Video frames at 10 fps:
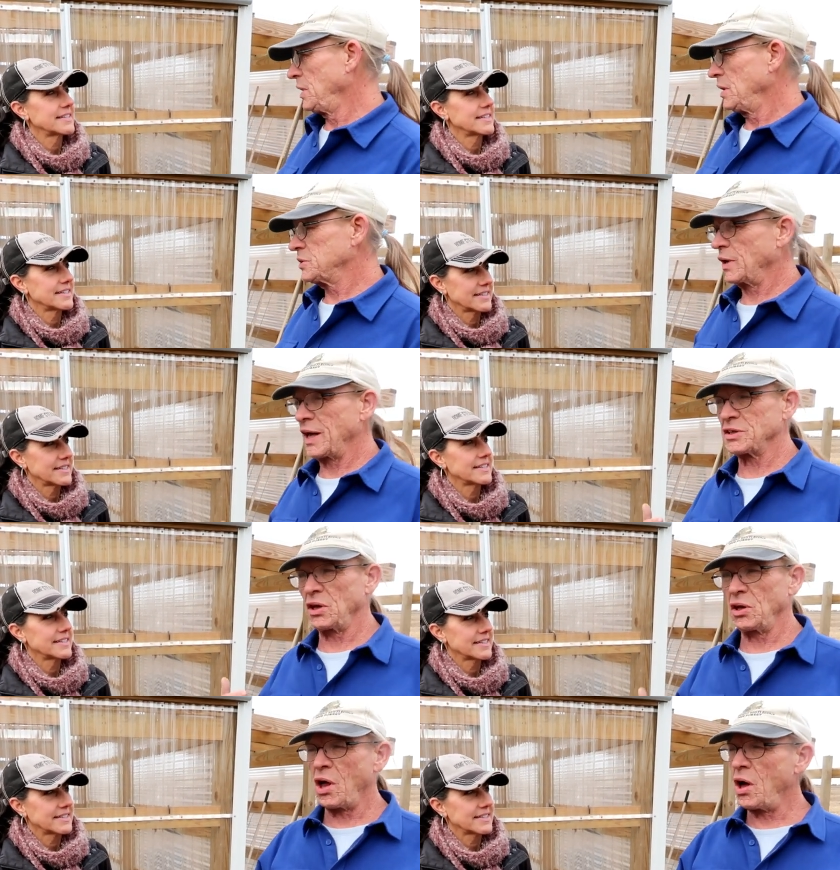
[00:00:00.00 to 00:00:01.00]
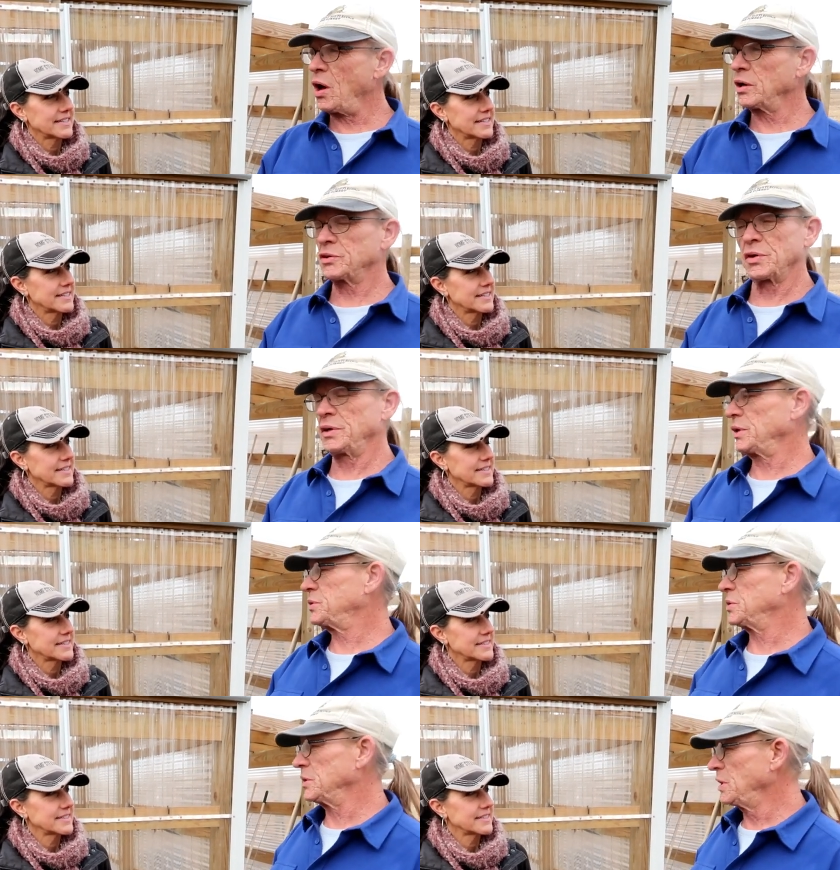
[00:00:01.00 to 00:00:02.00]
Speaker 1: So it has a long
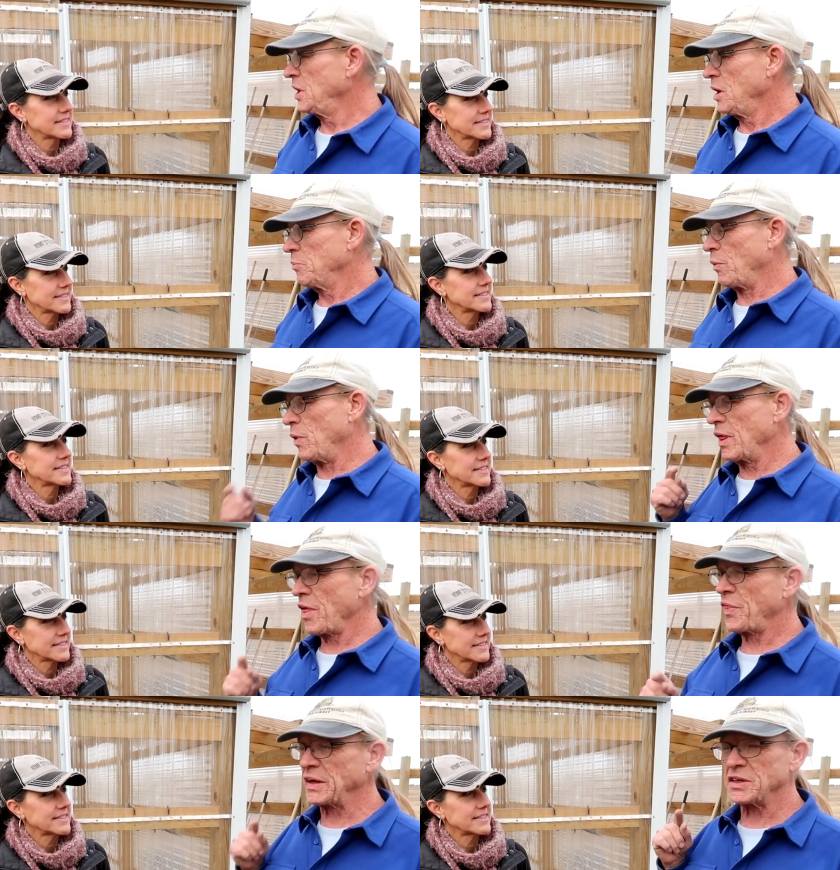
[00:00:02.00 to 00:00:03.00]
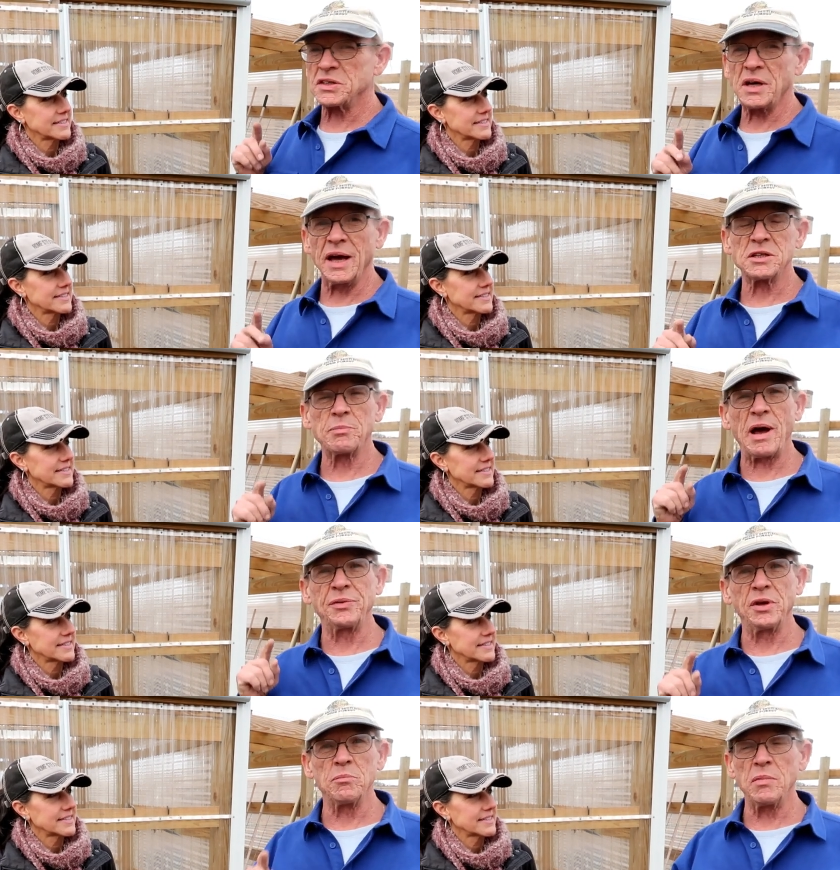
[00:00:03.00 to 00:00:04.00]
tradition. But one of the things that's nice about
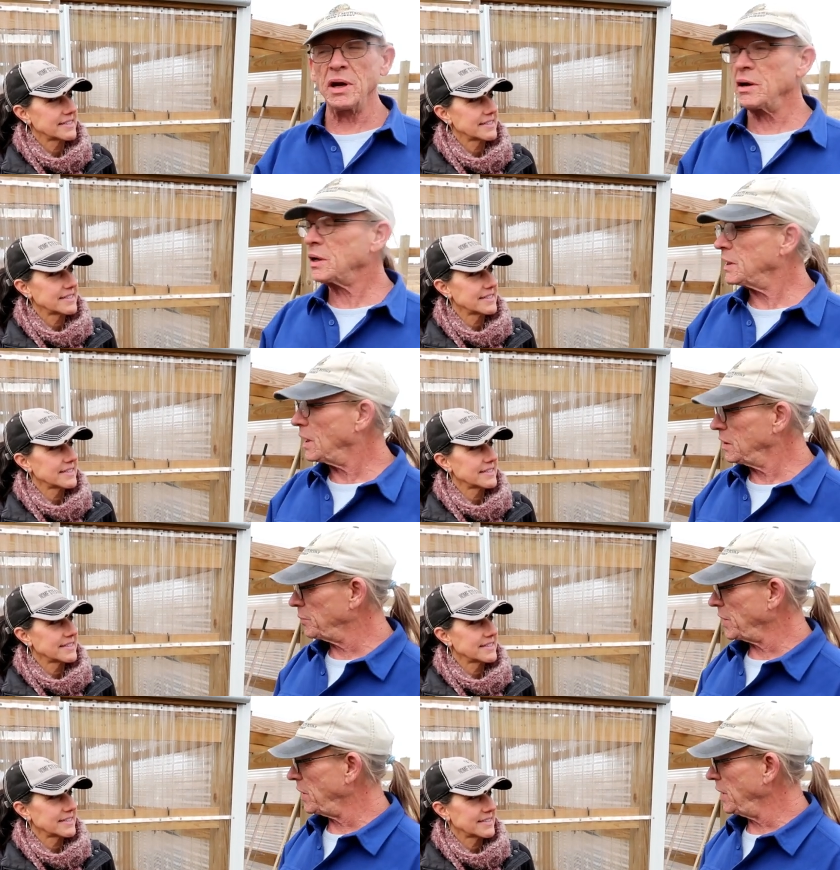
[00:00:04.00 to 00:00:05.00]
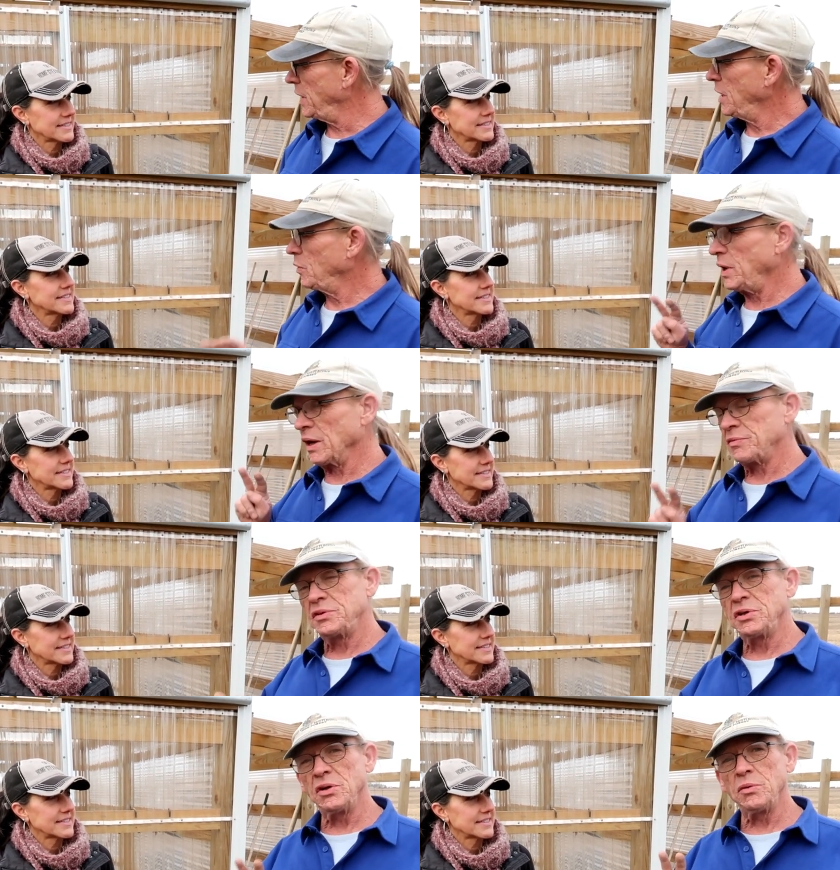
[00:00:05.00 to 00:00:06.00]
the American elderberry, we have
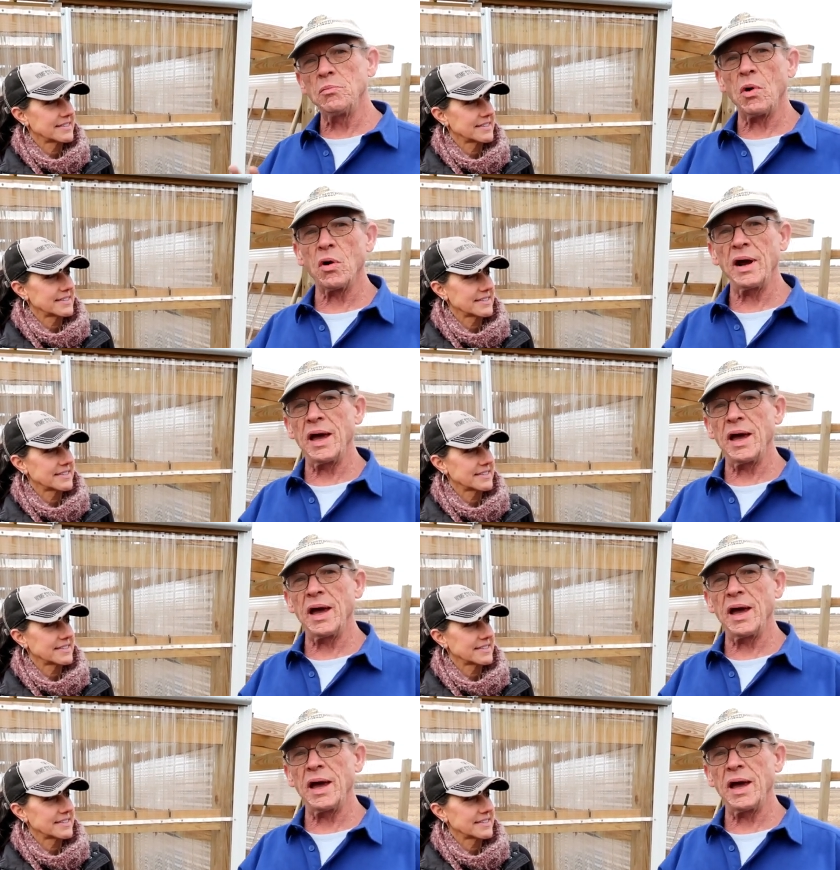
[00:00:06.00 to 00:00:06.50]
two more